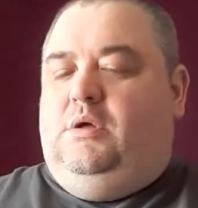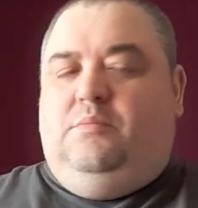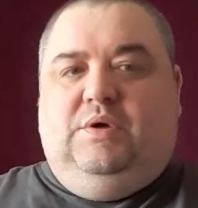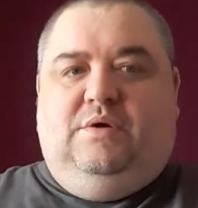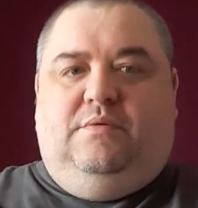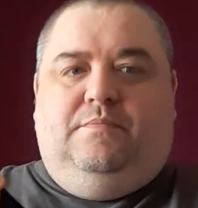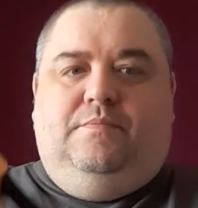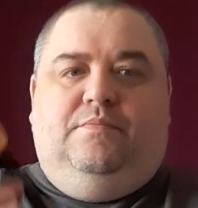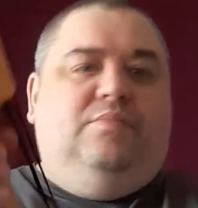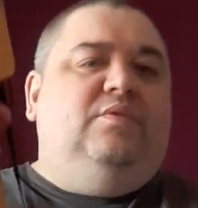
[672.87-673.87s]
but
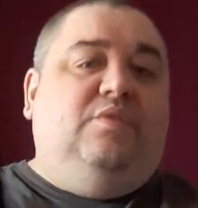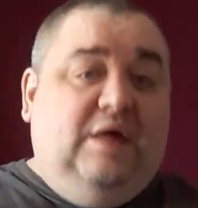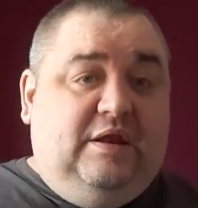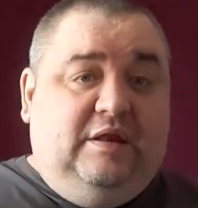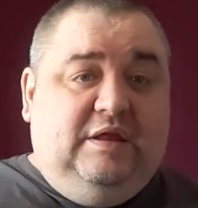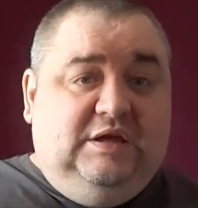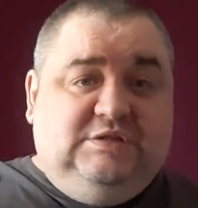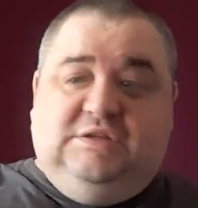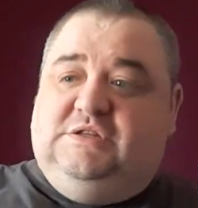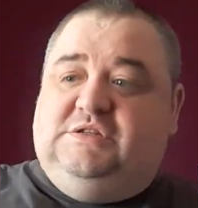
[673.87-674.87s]
there it
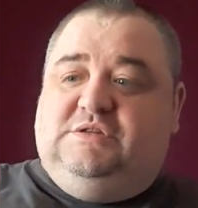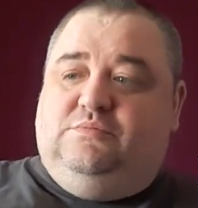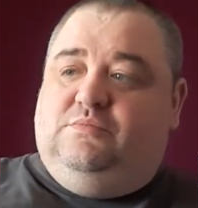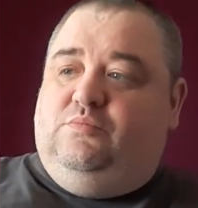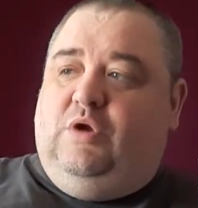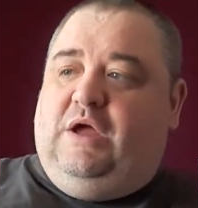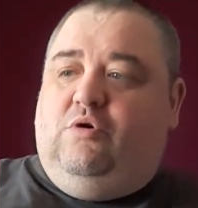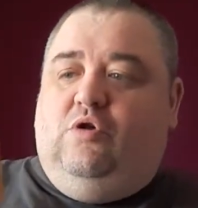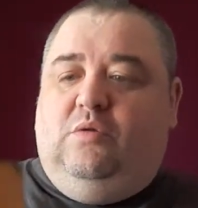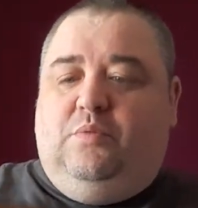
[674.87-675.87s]
is. That's what I
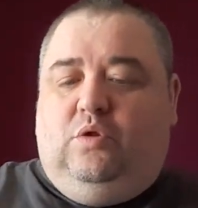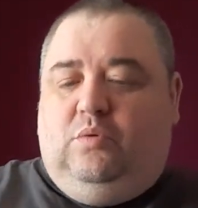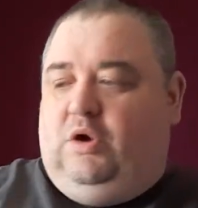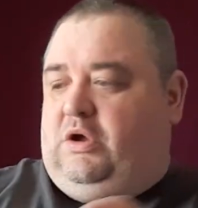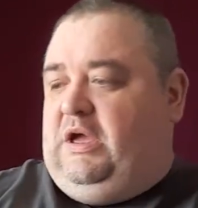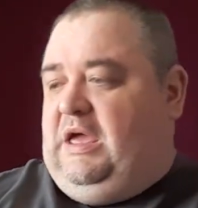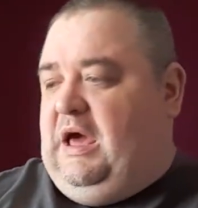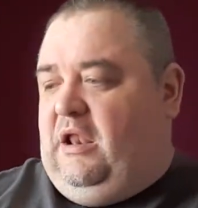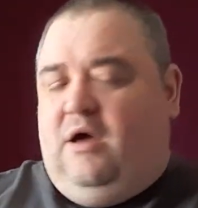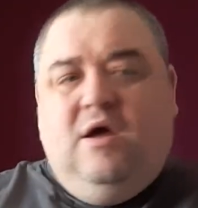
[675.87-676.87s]
call the Bullworker
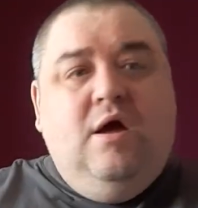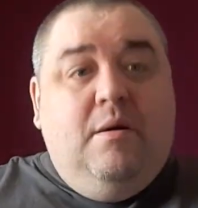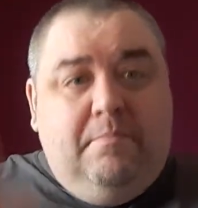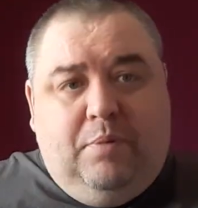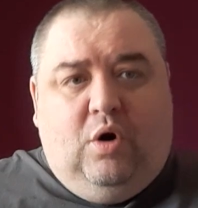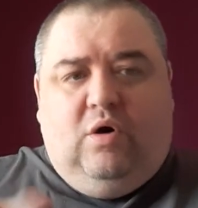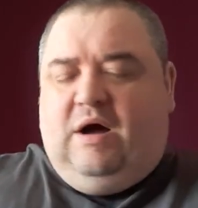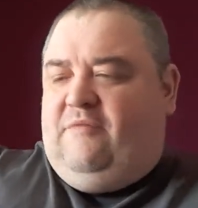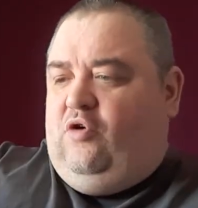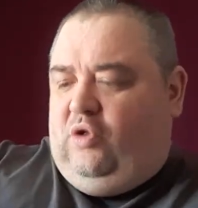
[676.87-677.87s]
yellow. But
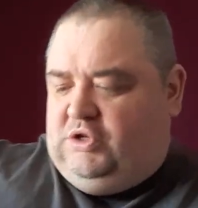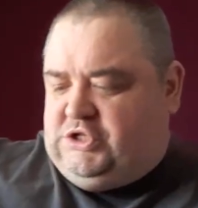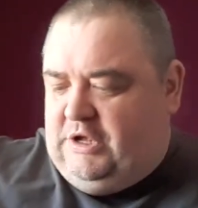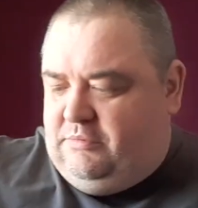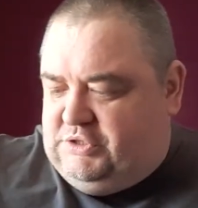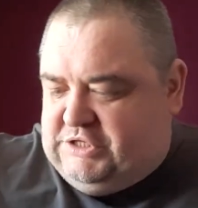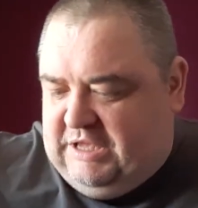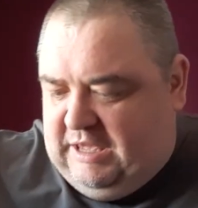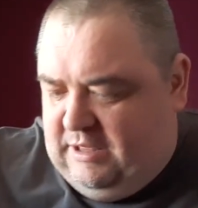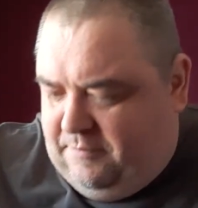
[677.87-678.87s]
I've also
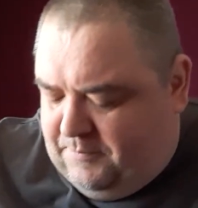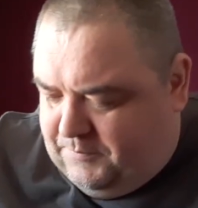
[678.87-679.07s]
seen,